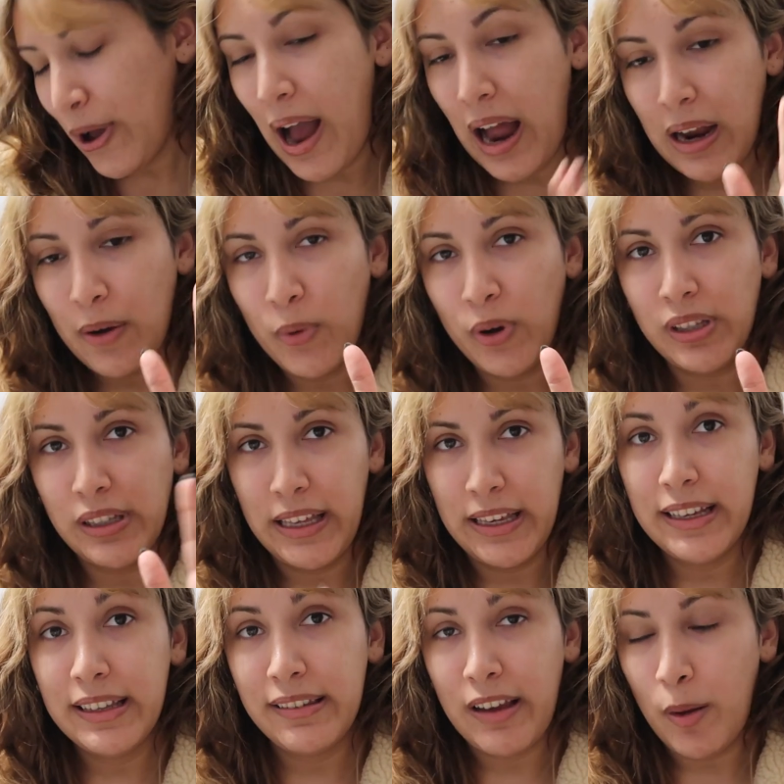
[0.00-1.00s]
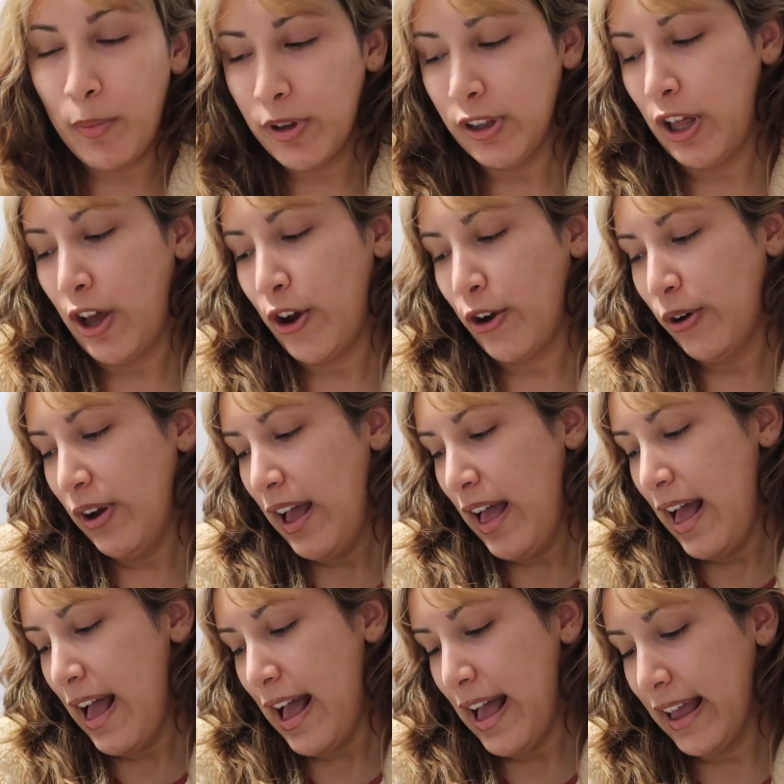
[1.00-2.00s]
So I will link it down below
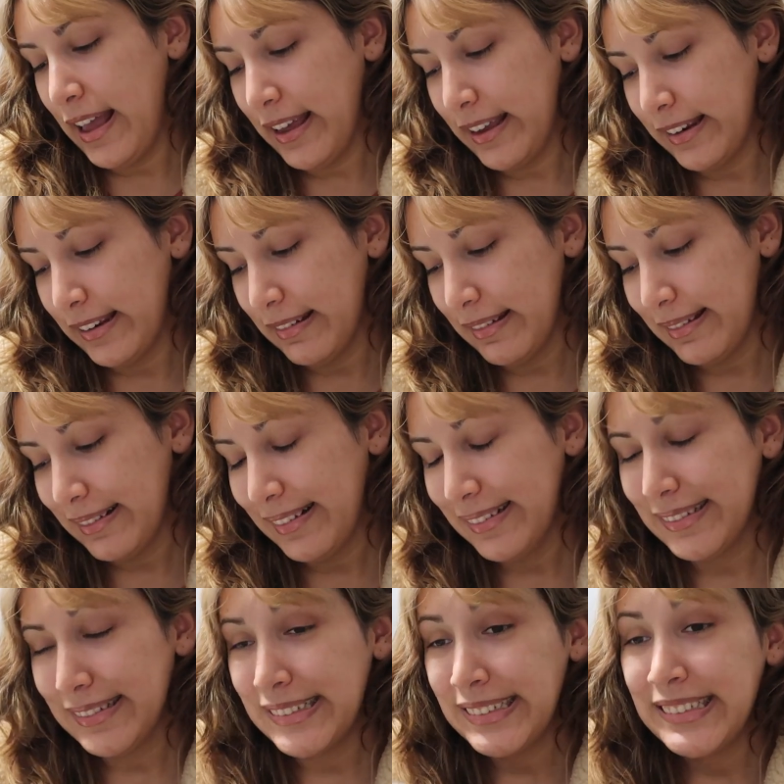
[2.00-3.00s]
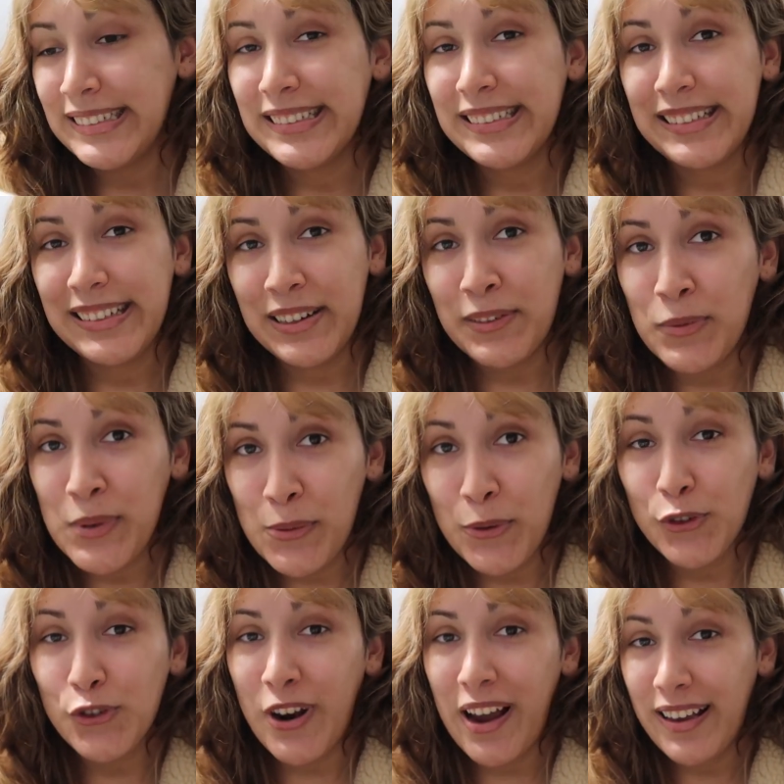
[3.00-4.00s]
and we
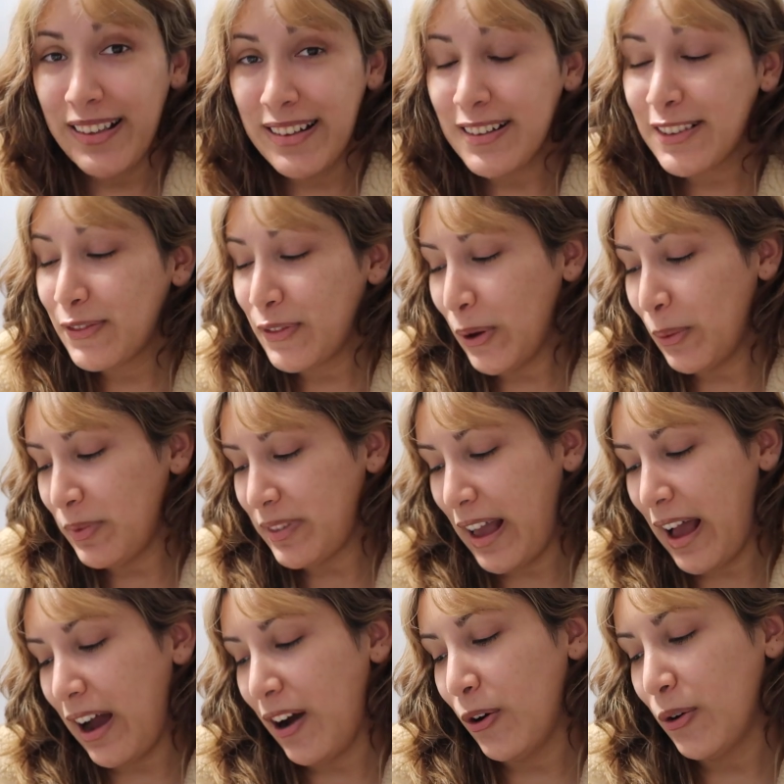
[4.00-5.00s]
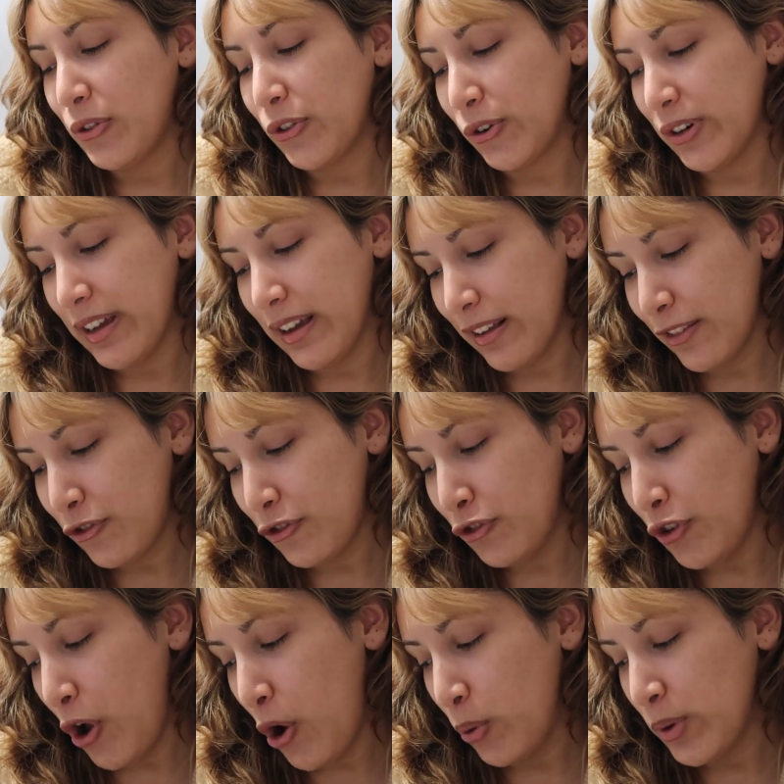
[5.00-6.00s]
will try these films out. There is
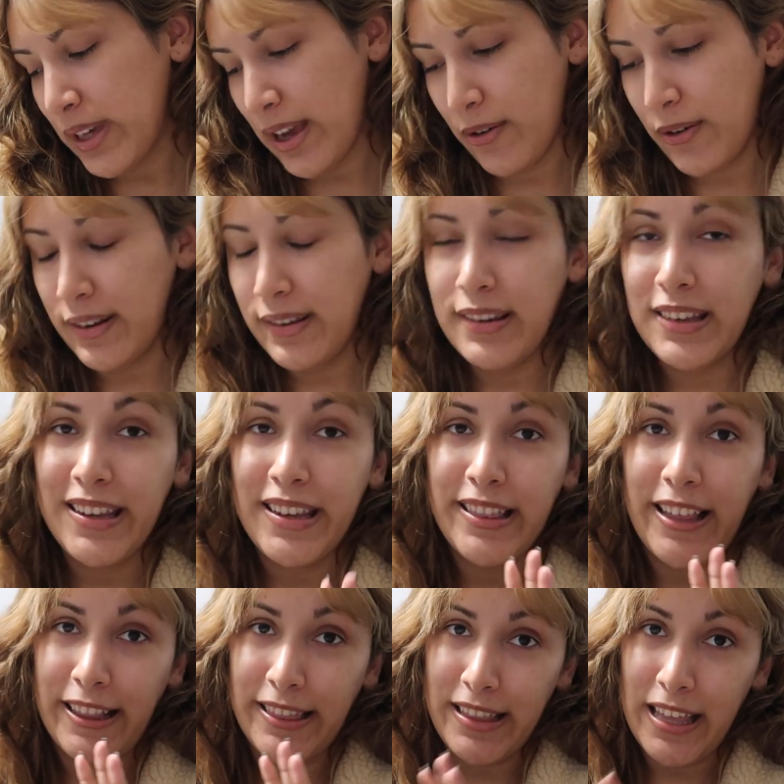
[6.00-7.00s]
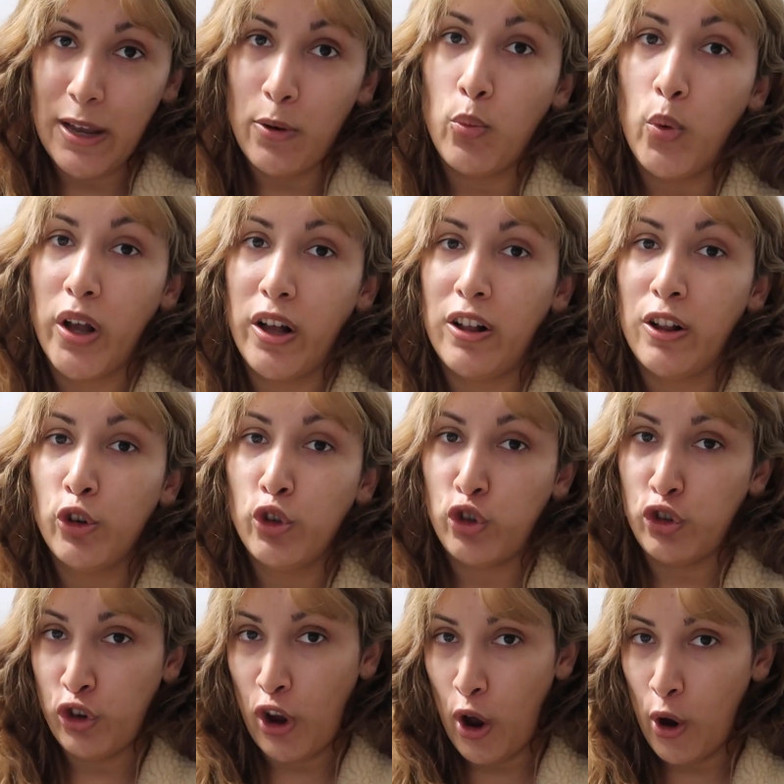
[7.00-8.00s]
no guarantee that they will
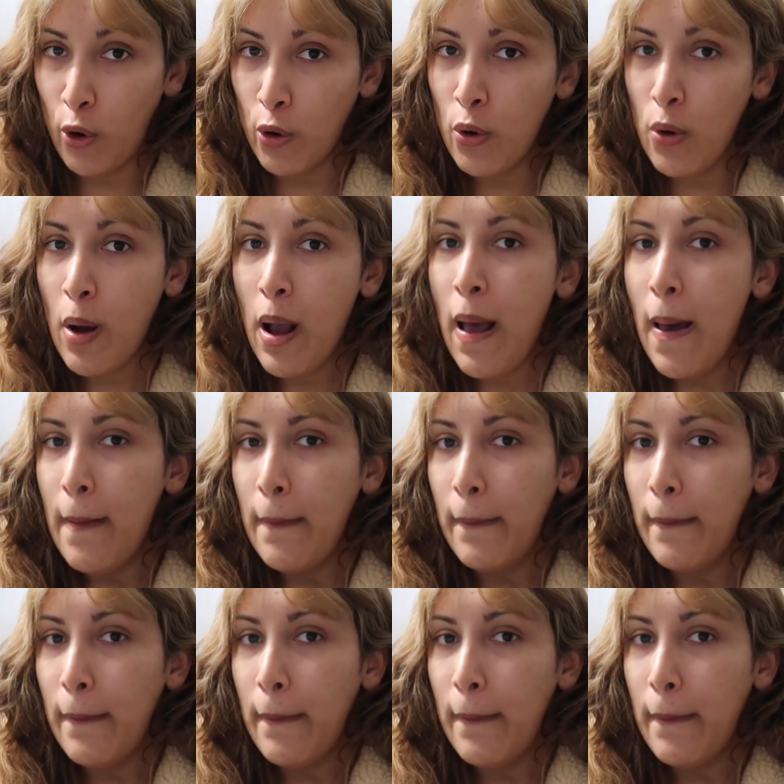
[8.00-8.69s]
show,